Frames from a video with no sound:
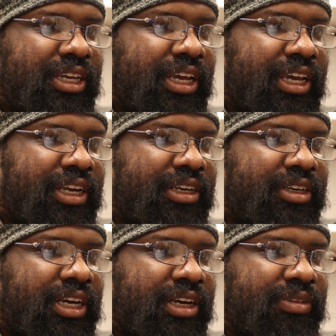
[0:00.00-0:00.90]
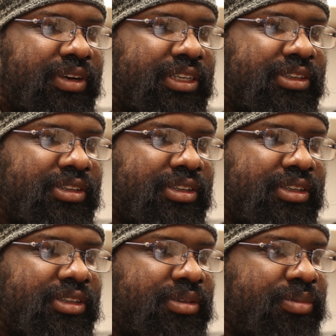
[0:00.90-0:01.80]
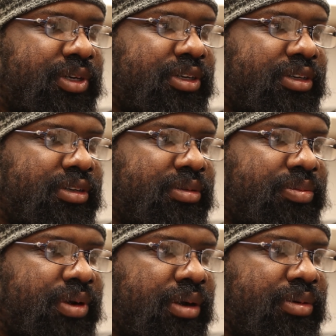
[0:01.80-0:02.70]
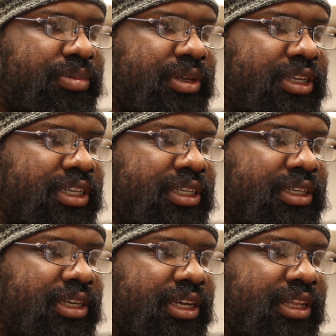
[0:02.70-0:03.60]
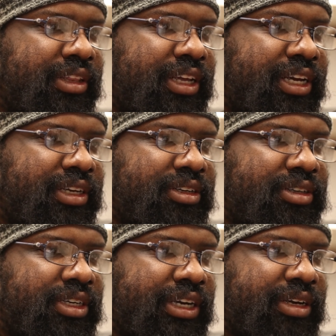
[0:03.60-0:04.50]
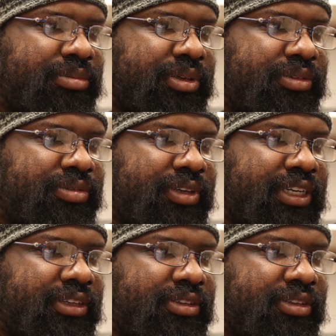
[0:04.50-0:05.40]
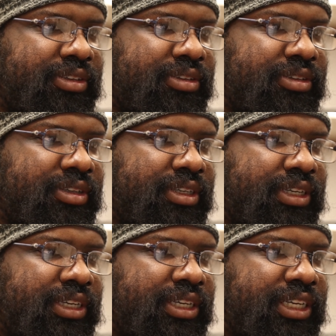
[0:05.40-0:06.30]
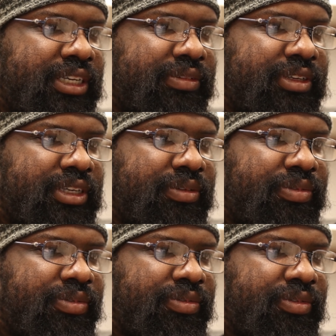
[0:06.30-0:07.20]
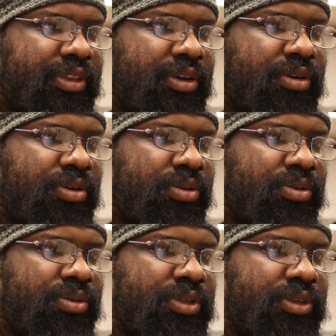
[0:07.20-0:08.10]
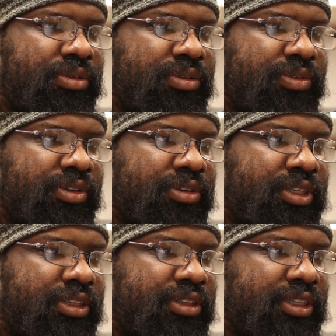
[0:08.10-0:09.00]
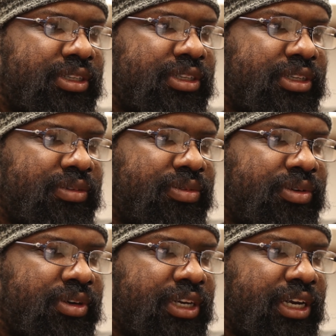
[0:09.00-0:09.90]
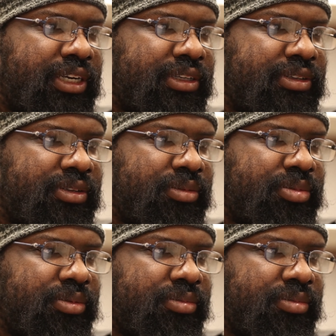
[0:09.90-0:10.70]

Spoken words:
An outrageously small probability that could not be faced, even if the whole universe consisted of organic soup.